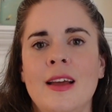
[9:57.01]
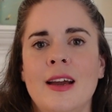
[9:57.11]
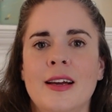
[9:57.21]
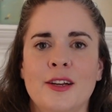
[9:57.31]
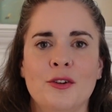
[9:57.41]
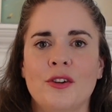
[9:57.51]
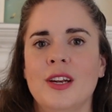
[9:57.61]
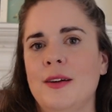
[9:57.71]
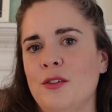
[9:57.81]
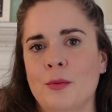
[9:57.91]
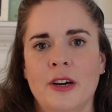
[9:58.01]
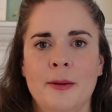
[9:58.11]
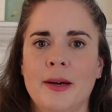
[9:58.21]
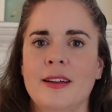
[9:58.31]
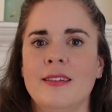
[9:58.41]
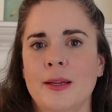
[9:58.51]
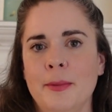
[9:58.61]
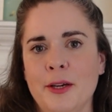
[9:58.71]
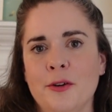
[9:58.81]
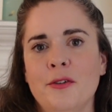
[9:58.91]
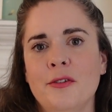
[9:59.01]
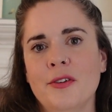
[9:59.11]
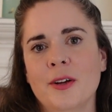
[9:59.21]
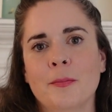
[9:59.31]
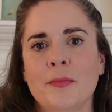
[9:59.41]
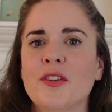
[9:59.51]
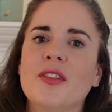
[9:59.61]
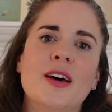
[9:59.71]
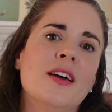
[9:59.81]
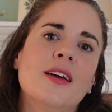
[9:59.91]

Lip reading: and you're not going to have to worry about it slipping off. So that